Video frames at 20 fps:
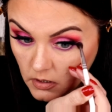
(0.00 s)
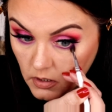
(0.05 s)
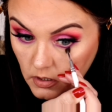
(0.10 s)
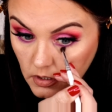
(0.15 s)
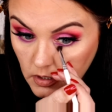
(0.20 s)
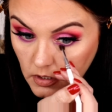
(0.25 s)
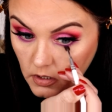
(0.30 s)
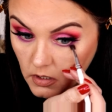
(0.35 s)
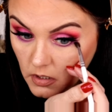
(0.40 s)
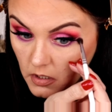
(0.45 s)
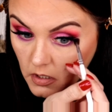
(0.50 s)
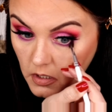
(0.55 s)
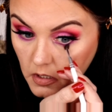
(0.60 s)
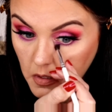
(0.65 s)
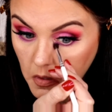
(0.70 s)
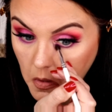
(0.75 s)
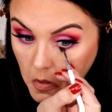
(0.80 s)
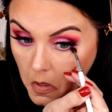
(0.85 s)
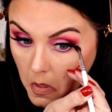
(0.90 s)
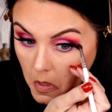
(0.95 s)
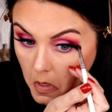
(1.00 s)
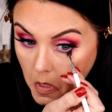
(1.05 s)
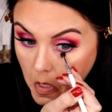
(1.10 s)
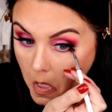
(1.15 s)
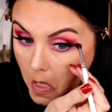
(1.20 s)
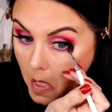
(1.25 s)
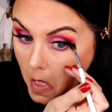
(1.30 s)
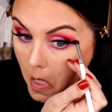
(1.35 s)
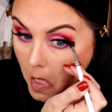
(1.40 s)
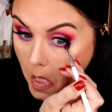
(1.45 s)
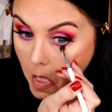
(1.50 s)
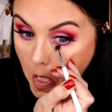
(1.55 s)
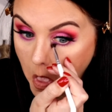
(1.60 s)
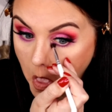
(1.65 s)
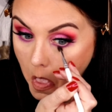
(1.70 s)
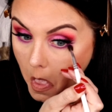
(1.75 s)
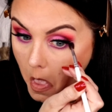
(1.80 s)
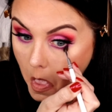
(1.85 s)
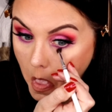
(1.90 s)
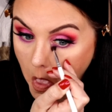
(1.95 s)

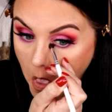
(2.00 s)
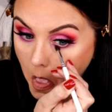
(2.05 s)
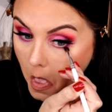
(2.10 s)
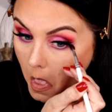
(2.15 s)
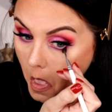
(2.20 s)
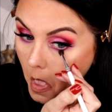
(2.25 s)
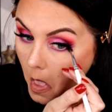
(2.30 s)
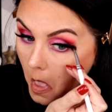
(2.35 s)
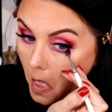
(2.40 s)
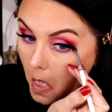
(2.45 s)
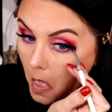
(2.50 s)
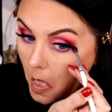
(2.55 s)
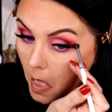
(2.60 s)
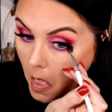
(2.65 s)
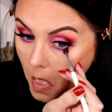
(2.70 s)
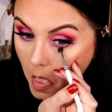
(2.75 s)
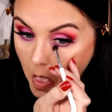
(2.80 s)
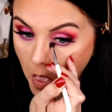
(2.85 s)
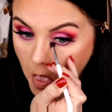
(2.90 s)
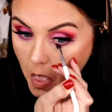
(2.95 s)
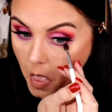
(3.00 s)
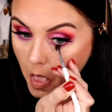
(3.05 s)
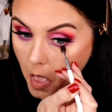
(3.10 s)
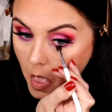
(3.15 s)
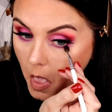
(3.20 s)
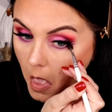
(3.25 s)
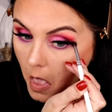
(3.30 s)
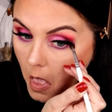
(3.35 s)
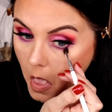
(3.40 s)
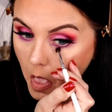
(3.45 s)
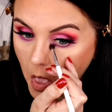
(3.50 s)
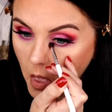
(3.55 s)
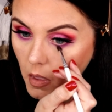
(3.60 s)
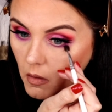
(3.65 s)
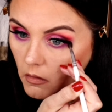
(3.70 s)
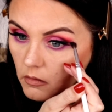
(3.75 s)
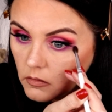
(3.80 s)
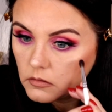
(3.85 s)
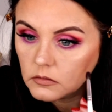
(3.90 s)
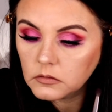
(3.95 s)

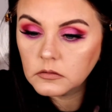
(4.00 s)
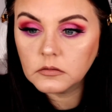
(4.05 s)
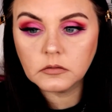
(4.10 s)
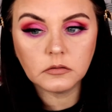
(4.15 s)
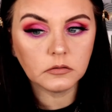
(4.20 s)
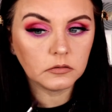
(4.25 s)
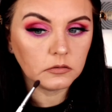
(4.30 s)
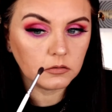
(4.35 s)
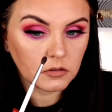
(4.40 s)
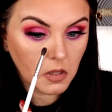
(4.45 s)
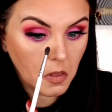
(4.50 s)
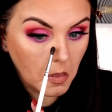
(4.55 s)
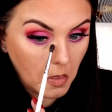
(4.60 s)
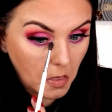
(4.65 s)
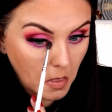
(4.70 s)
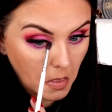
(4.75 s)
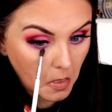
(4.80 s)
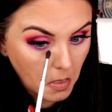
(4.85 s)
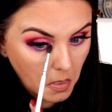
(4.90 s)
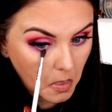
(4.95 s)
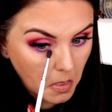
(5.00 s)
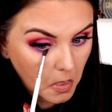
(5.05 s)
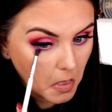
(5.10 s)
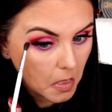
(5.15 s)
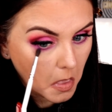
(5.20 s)
Nobody speaks.